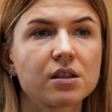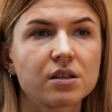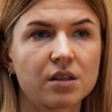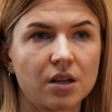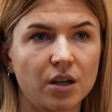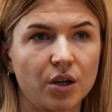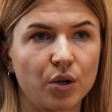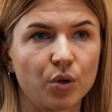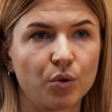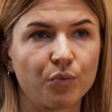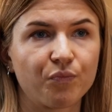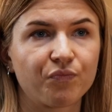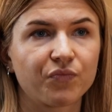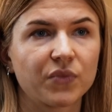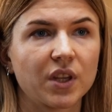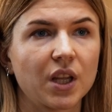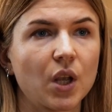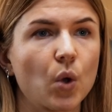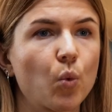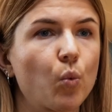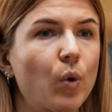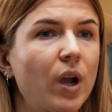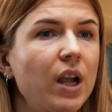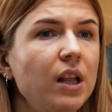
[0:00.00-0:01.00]
So,
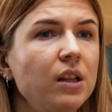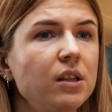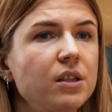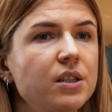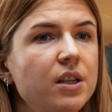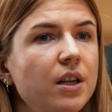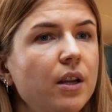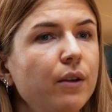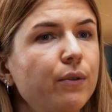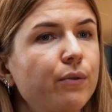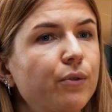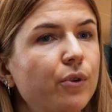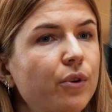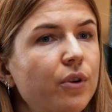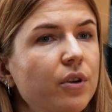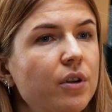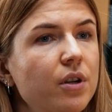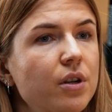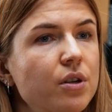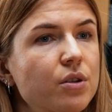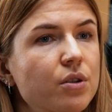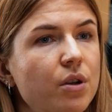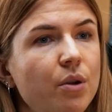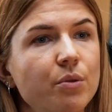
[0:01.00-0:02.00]
while
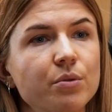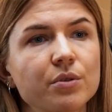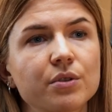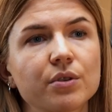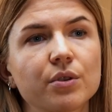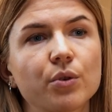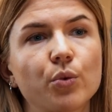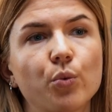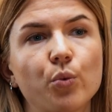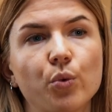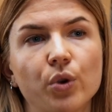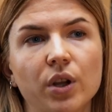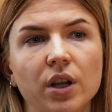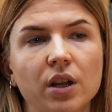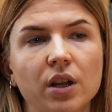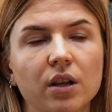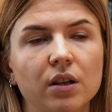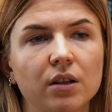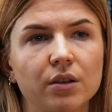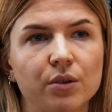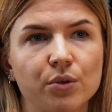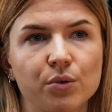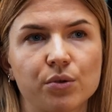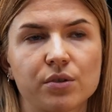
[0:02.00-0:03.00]
GA4 shows you real
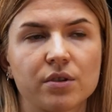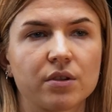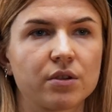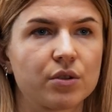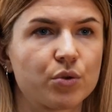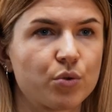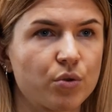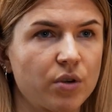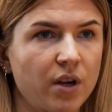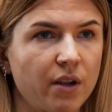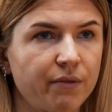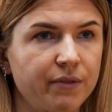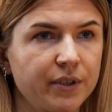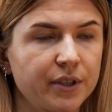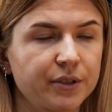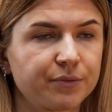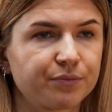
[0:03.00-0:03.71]
user traffic,